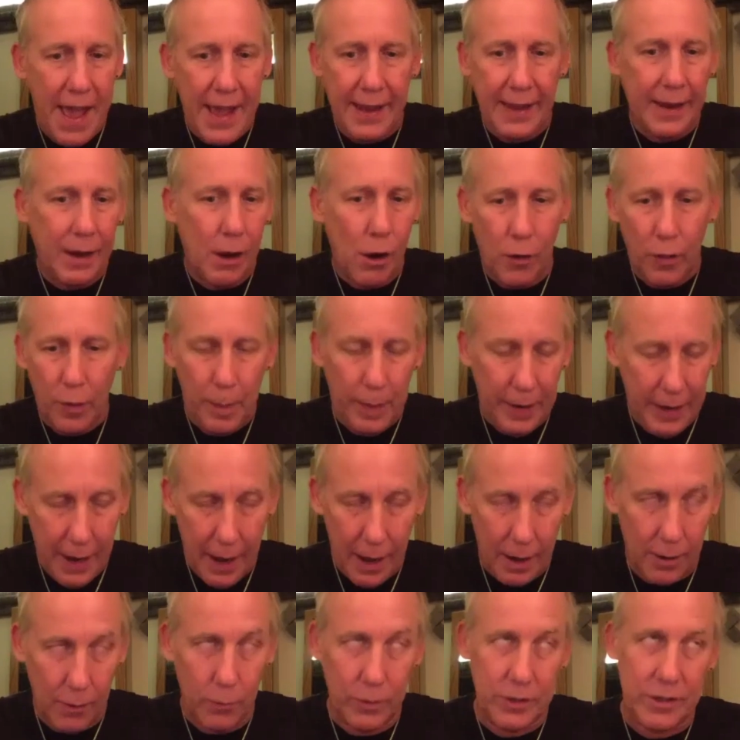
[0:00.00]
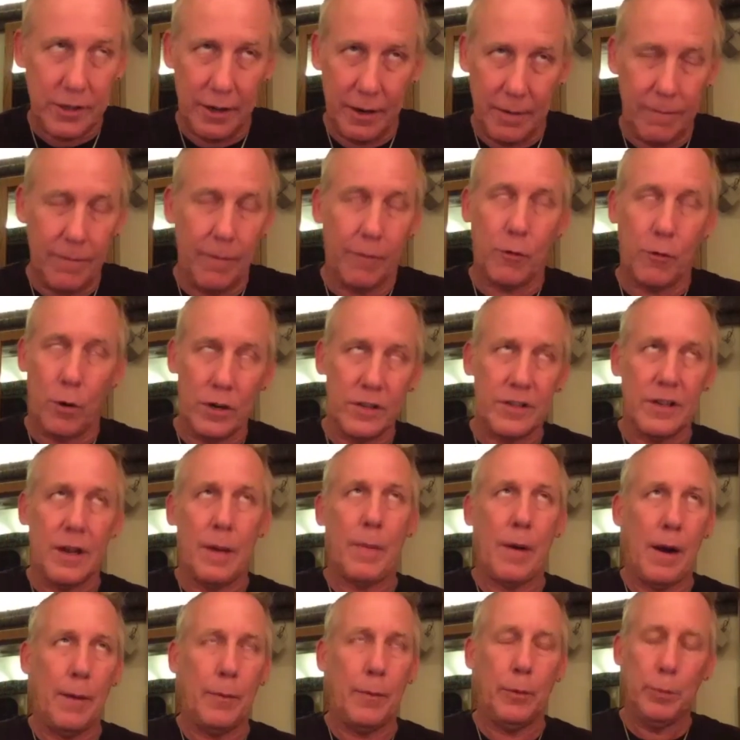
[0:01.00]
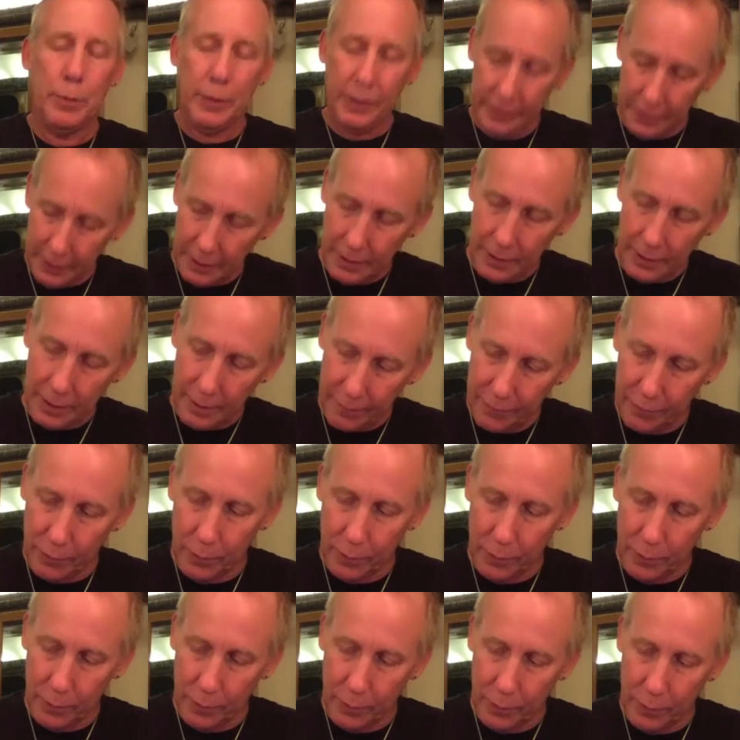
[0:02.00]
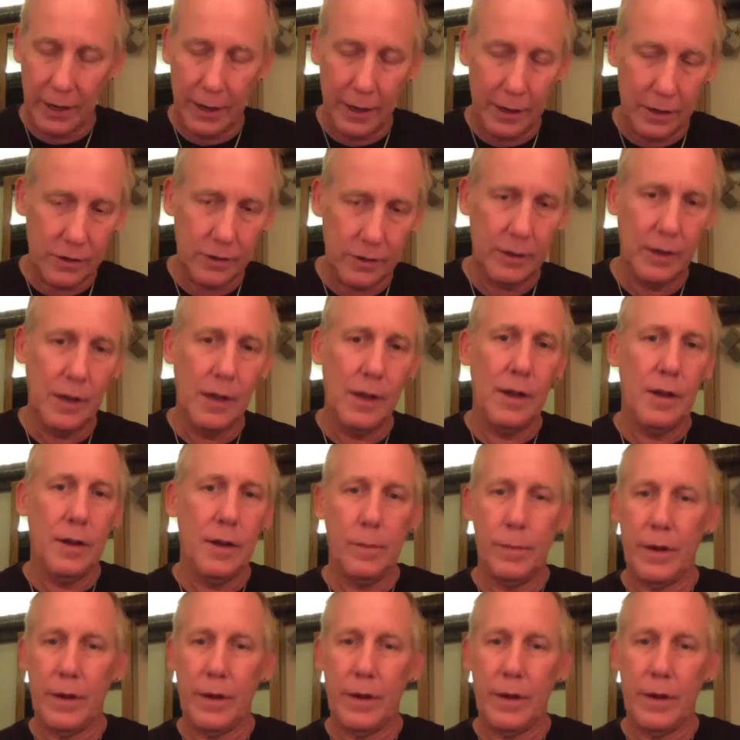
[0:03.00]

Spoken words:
banging on the piano, which of course I probably did at a 4-year-old age.